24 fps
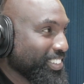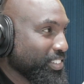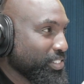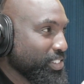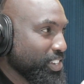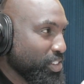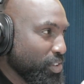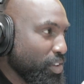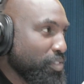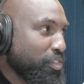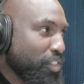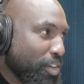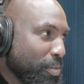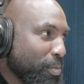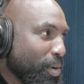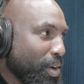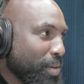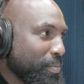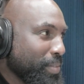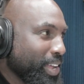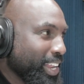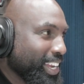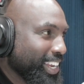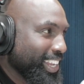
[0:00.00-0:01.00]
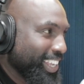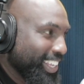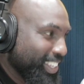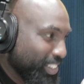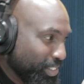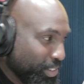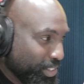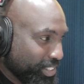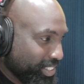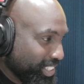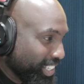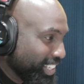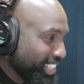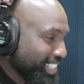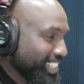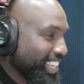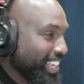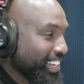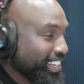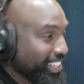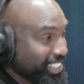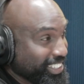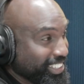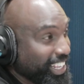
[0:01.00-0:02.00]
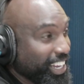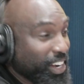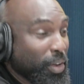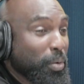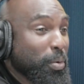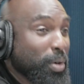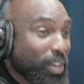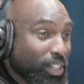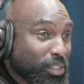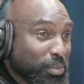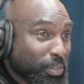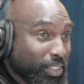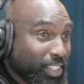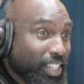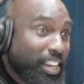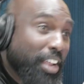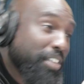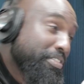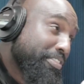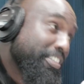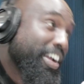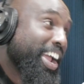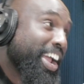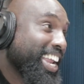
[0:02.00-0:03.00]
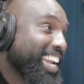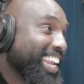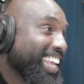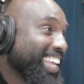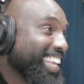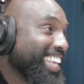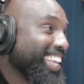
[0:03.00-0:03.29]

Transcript: You're not football man. You saying that they started work sweat on a Friday.